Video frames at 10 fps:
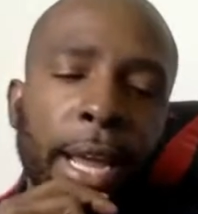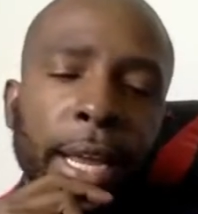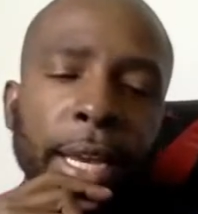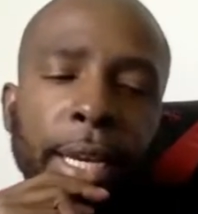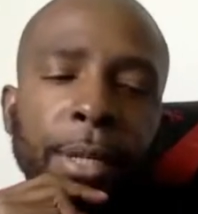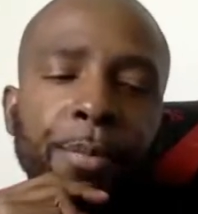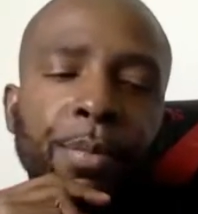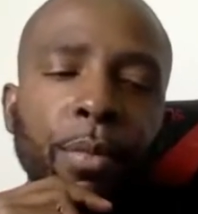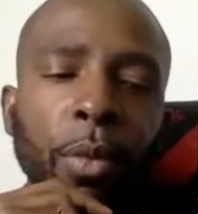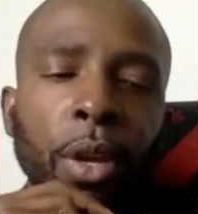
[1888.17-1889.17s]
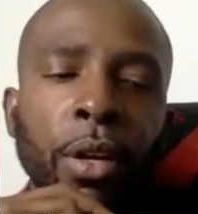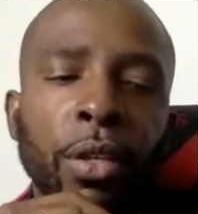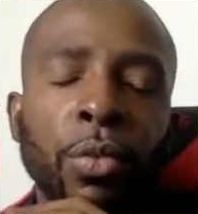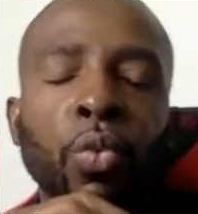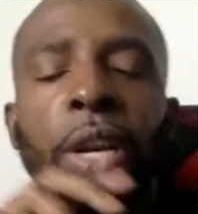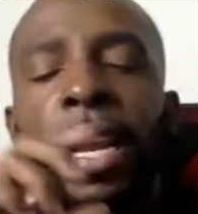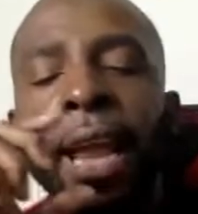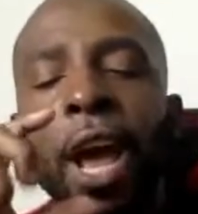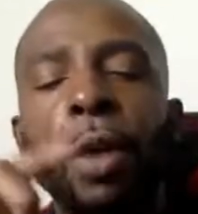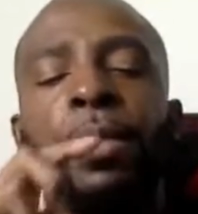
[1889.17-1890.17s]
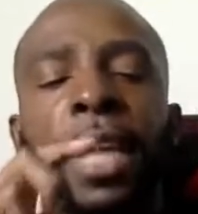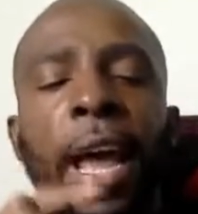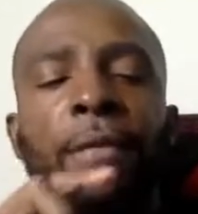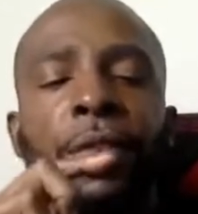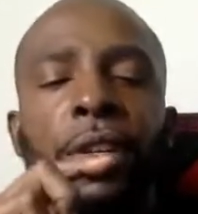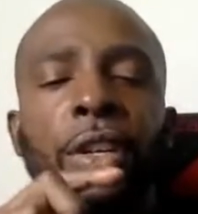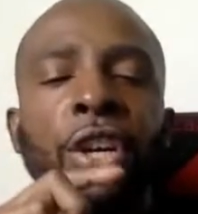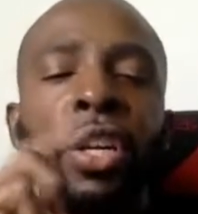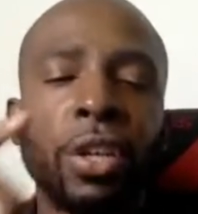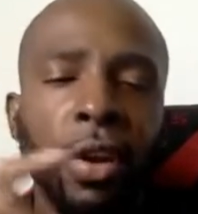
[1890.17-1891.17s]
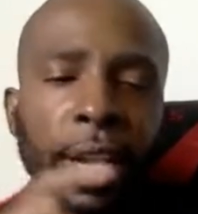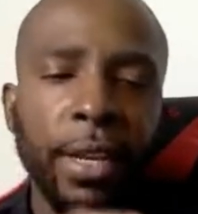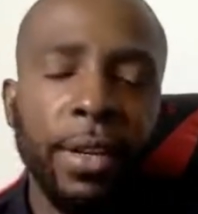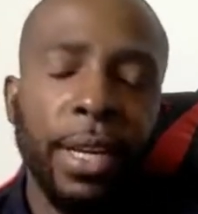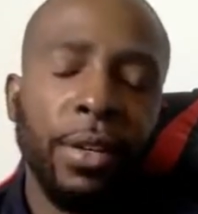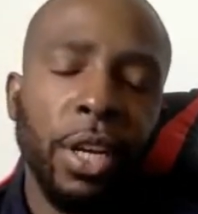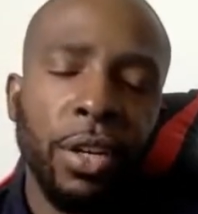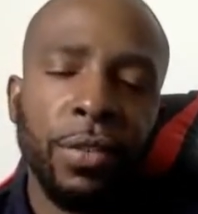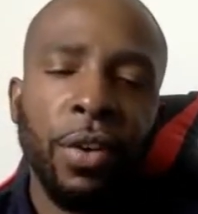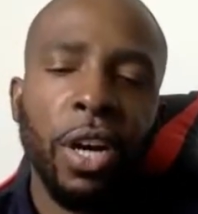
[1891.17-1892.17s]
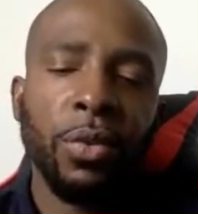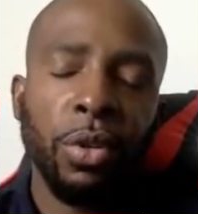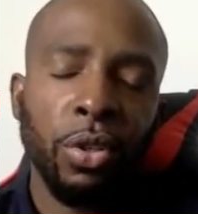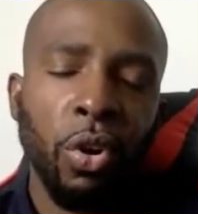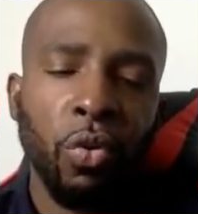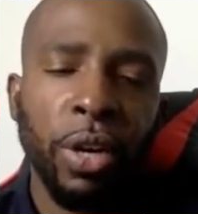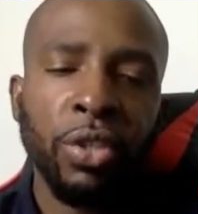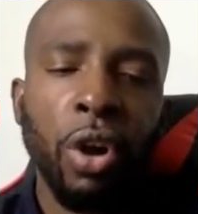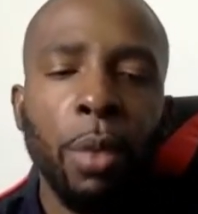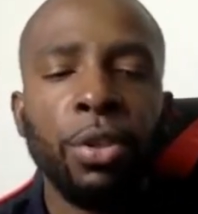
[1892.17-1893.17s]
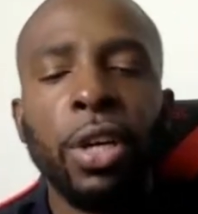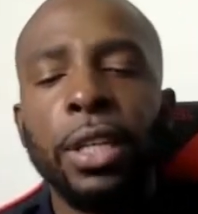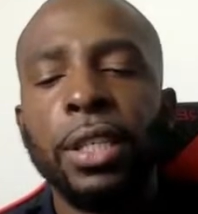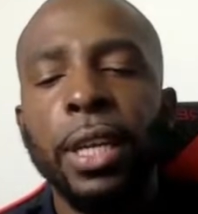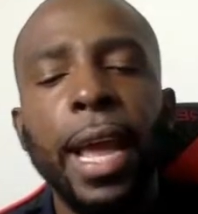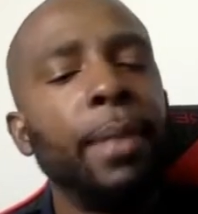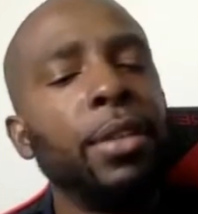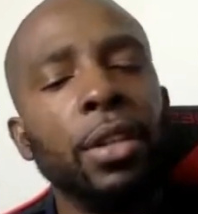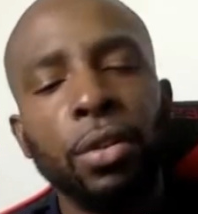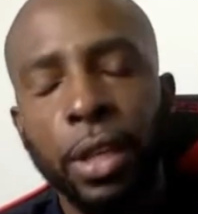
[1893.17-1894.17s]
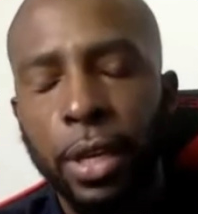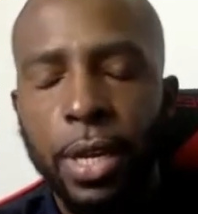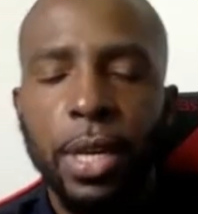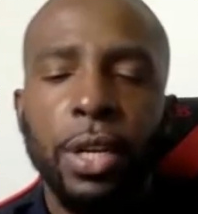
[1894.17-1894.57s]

And would it help to have good credit? As far as this whole rental arbitrage thing, absolutely.